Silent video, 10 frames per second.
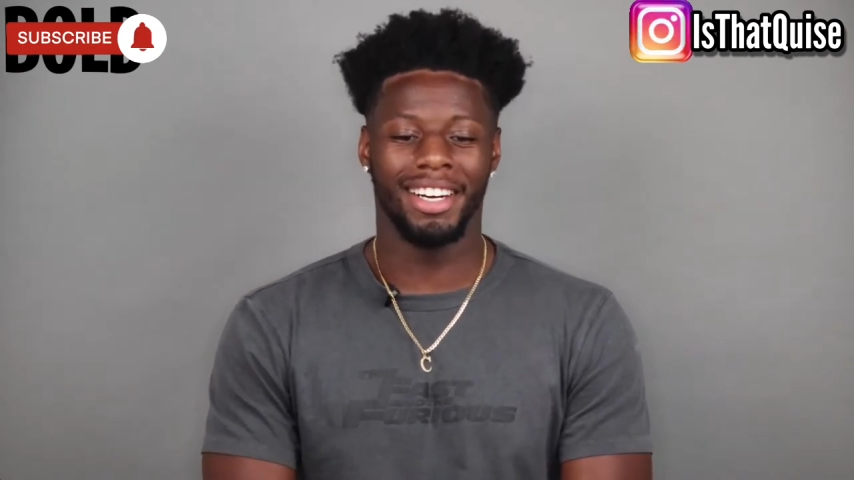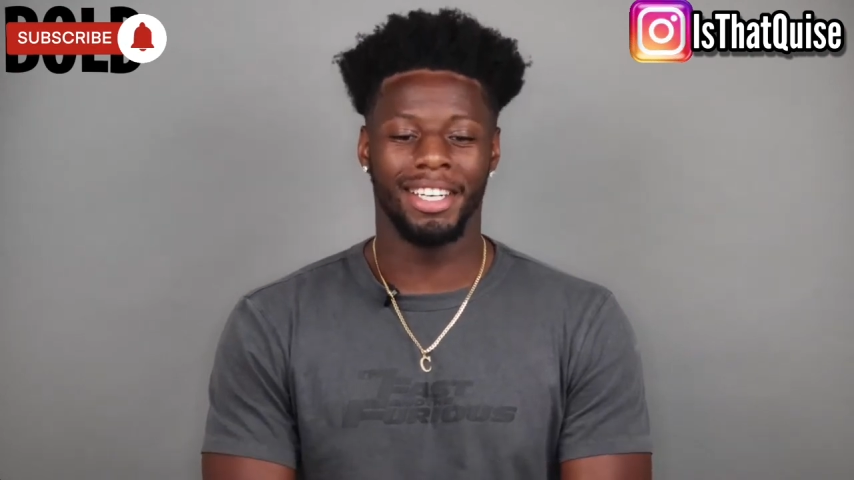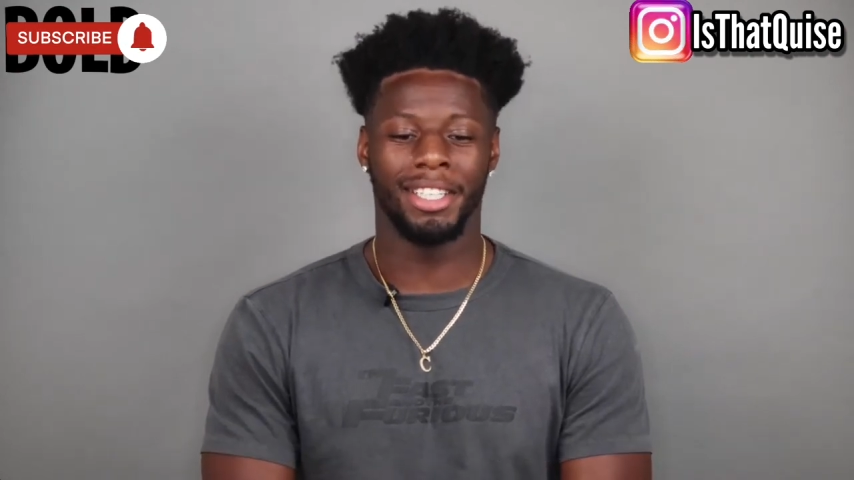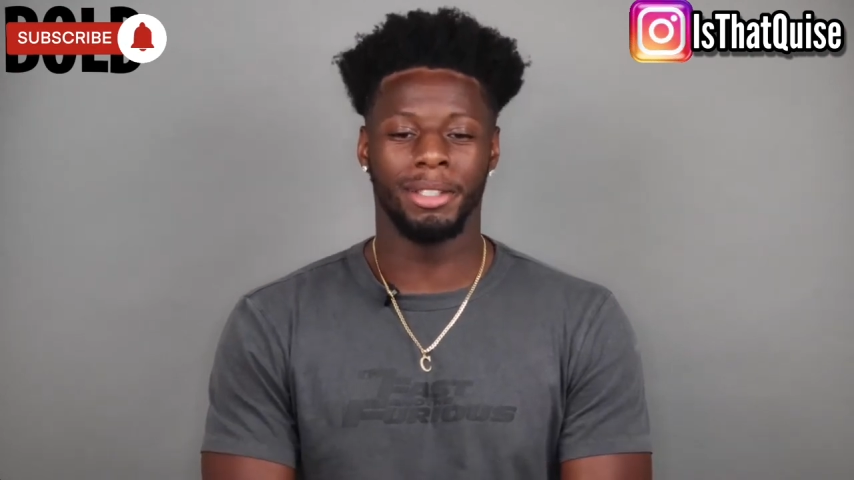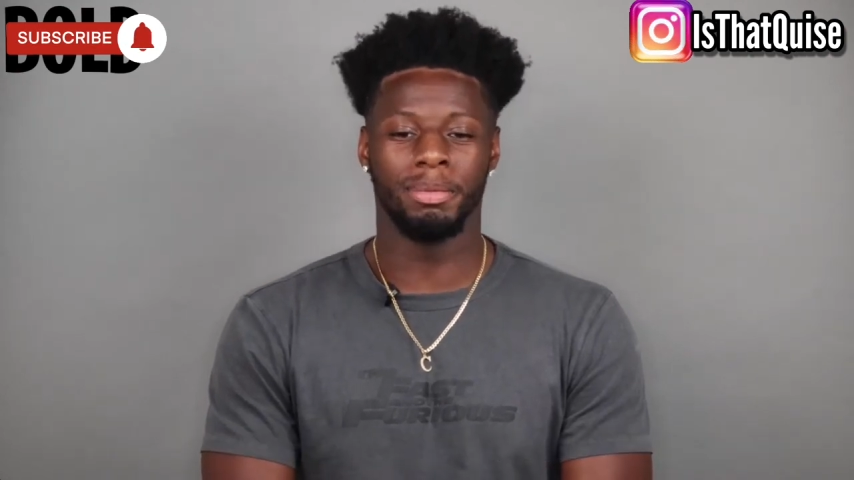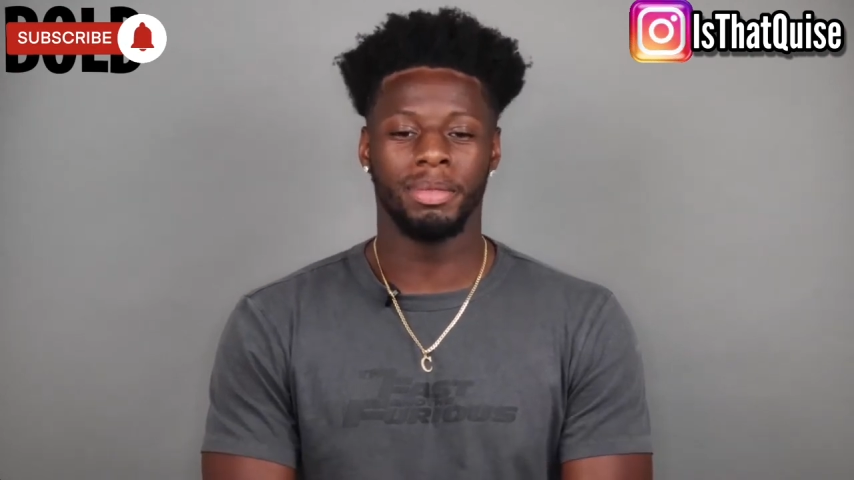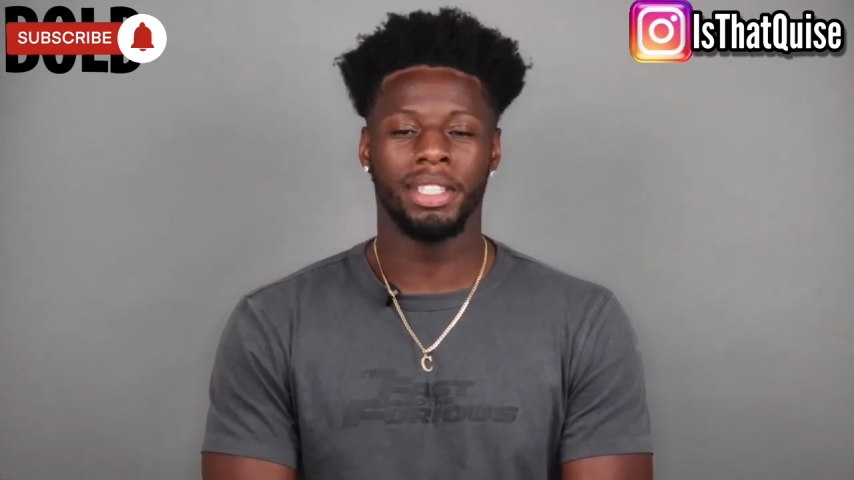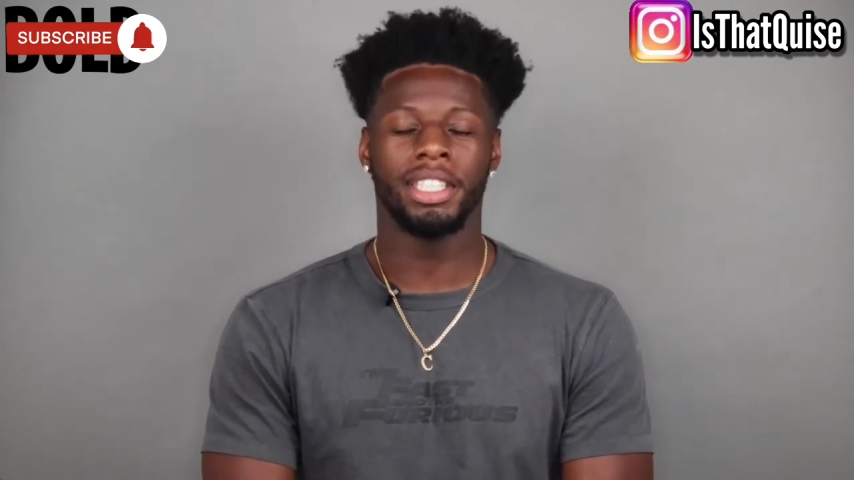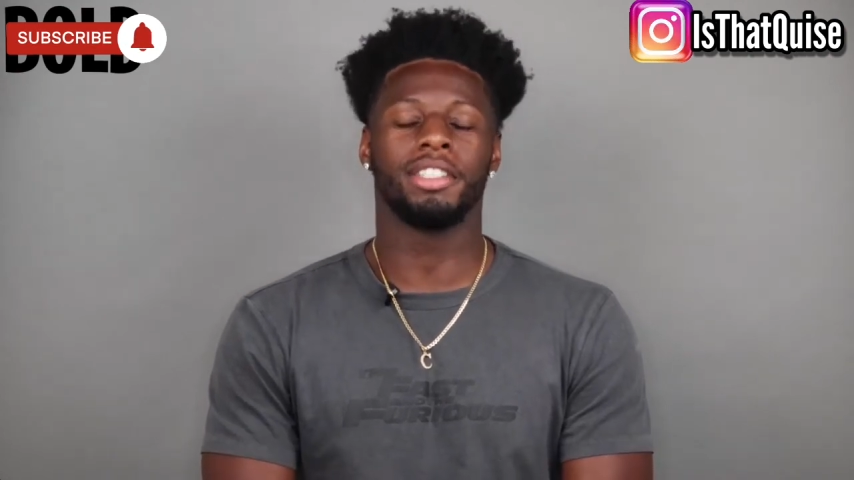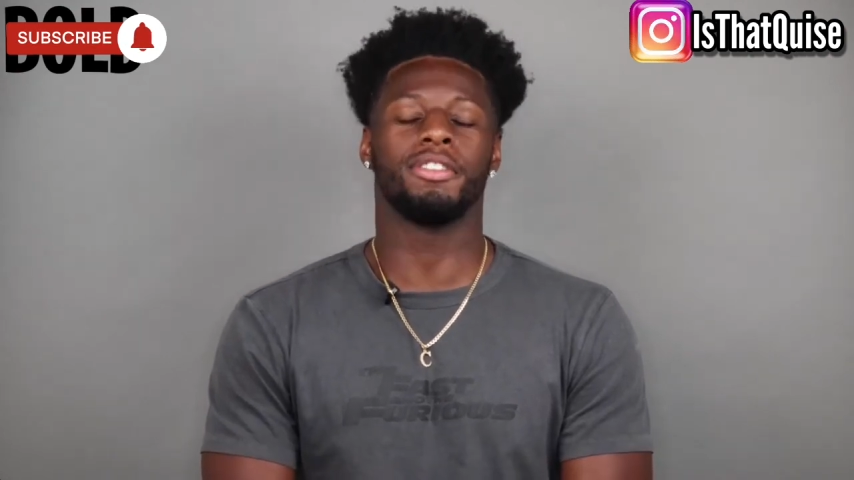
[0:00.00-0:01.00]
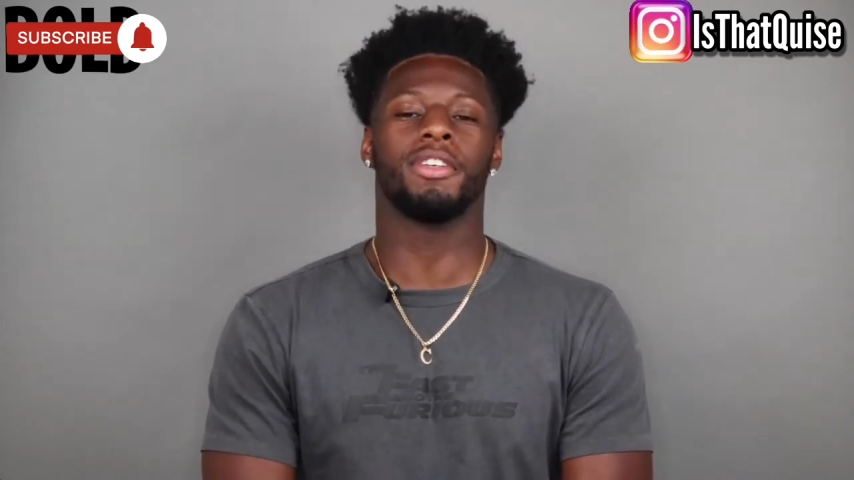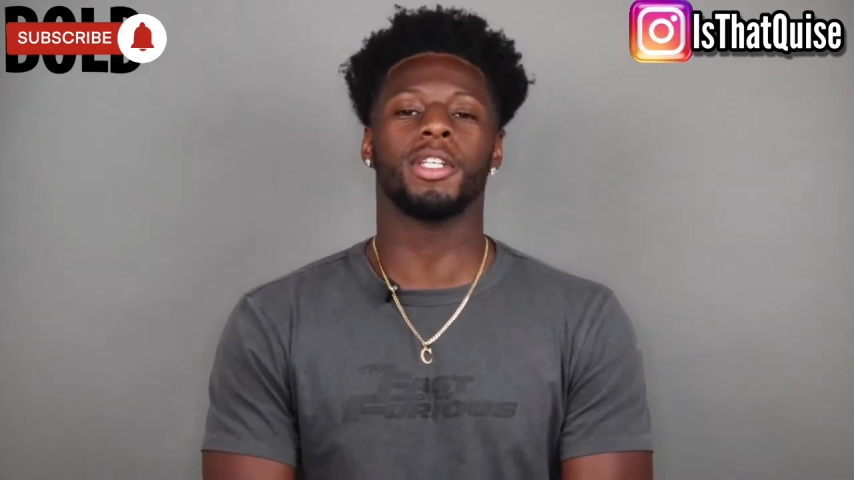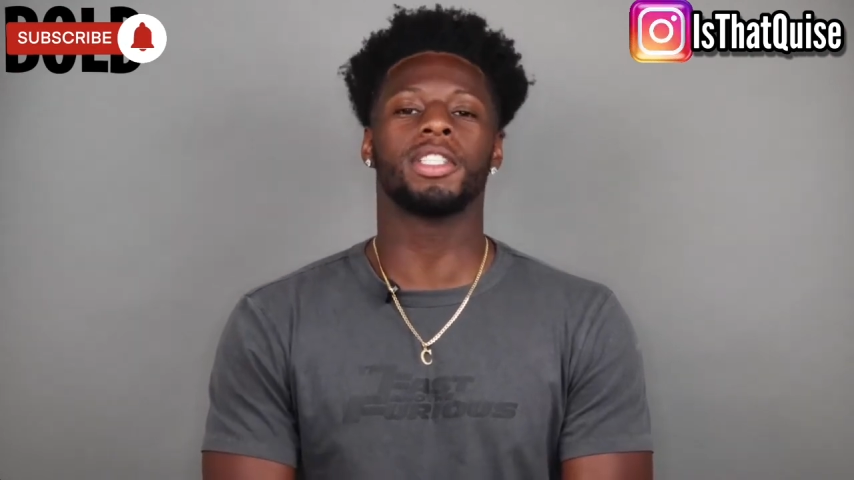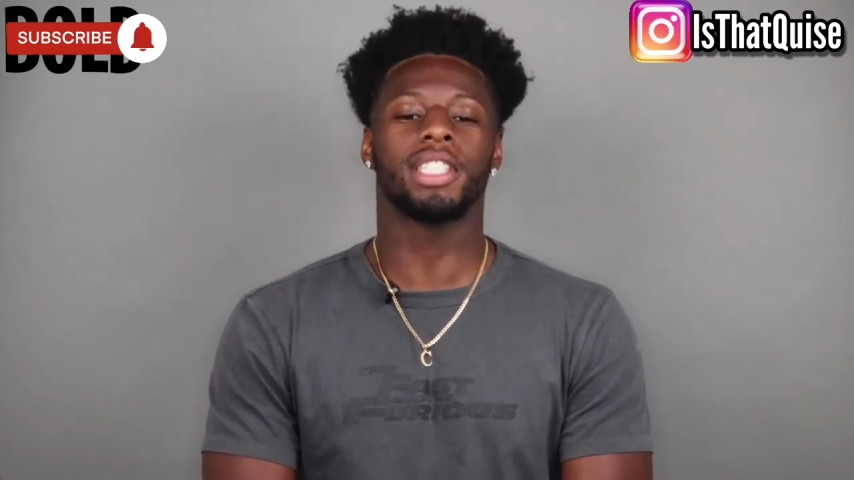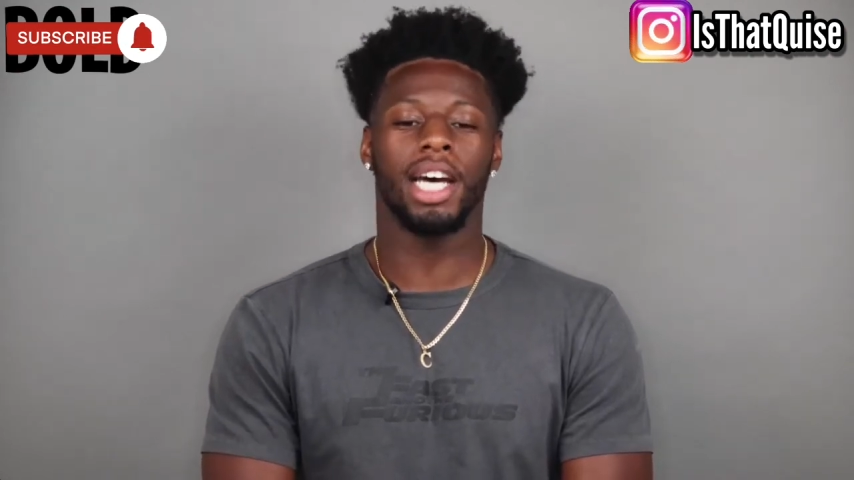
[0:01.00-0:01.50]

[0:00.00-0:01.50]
um, the first